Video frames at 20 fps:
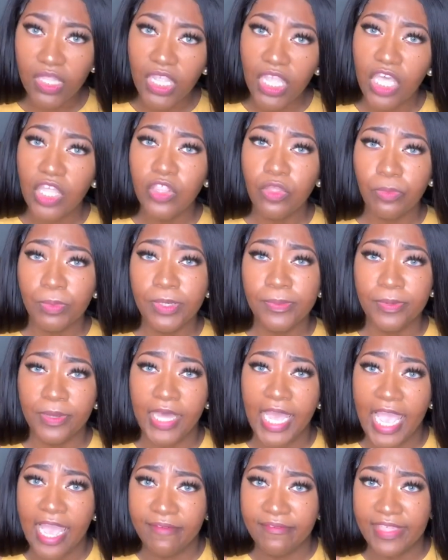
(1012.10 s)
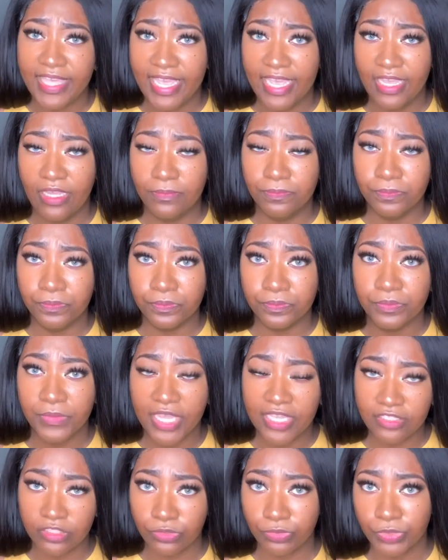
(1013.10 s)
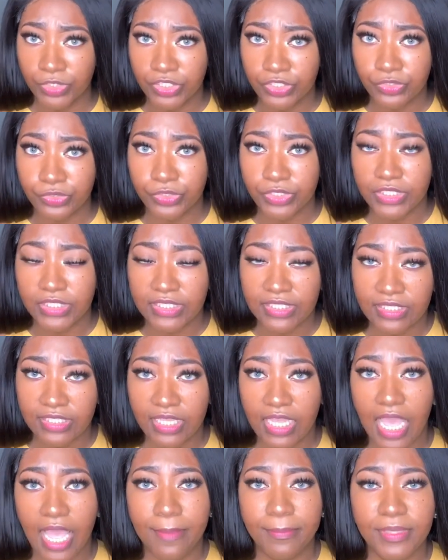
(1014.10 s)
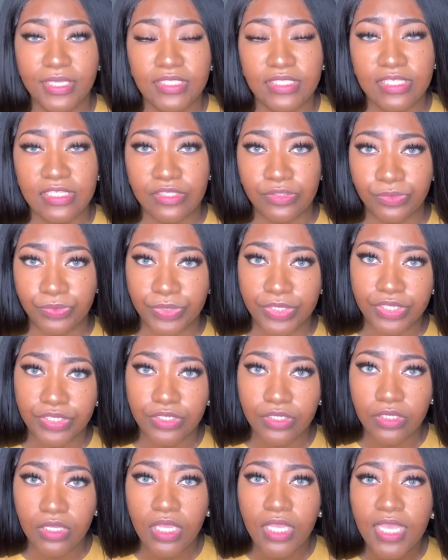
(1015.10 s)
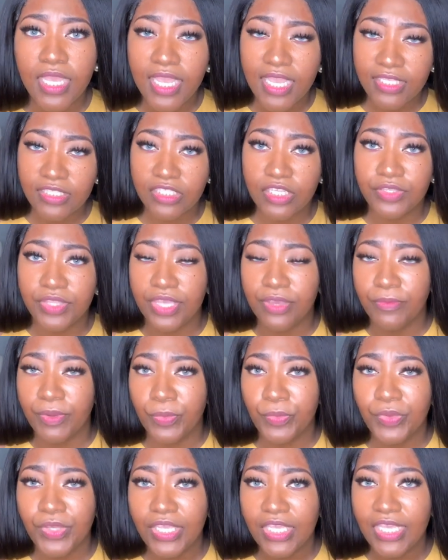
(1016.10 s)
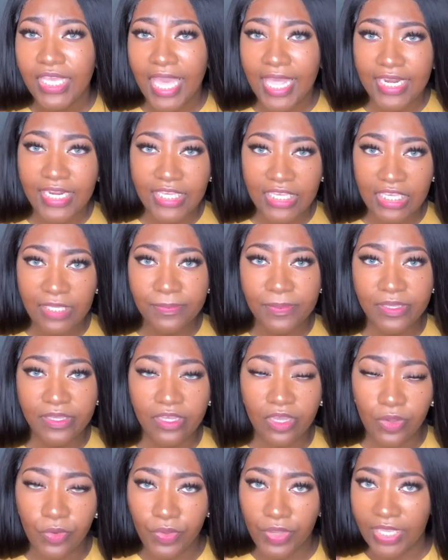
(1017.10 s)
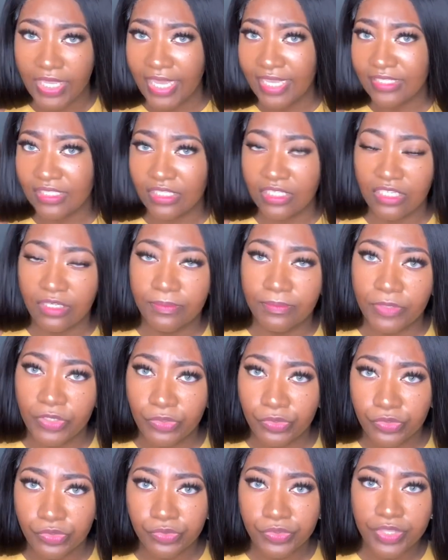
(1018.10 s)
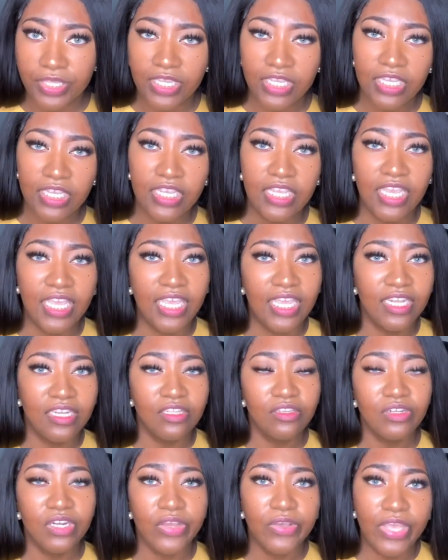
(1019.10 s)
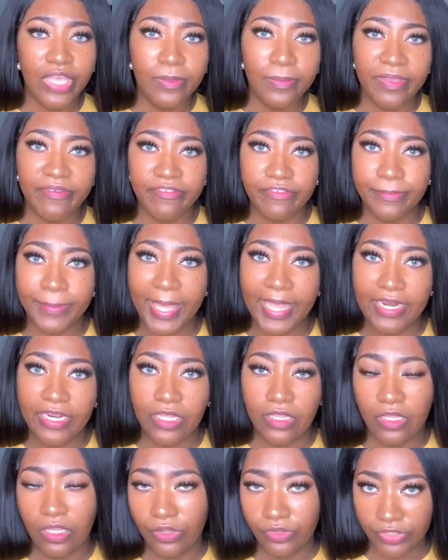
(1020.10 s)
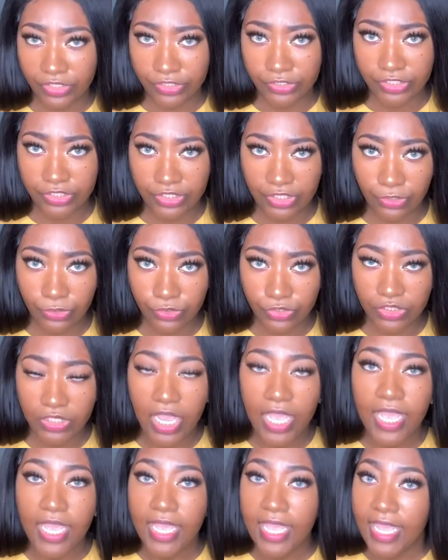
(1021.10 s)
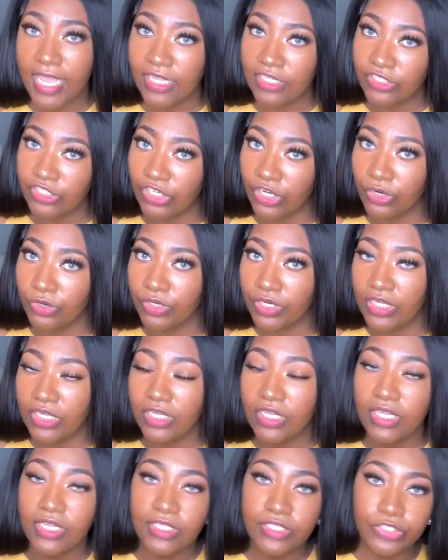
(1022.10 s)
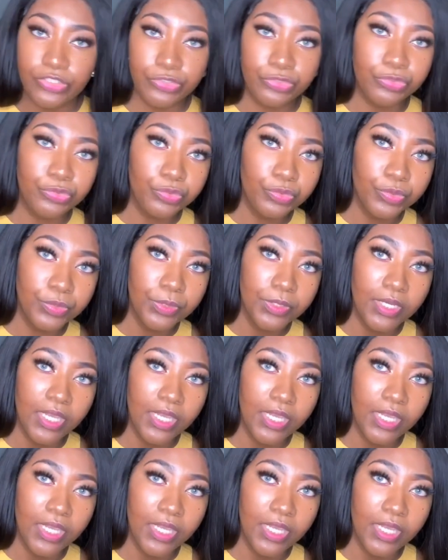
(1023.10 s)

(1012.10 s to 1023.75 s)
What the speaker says: other people have that as a resource in the comments as well. And so that way we can kind of keep it going as a communal thing, and, you know, help everybody along their search and journey to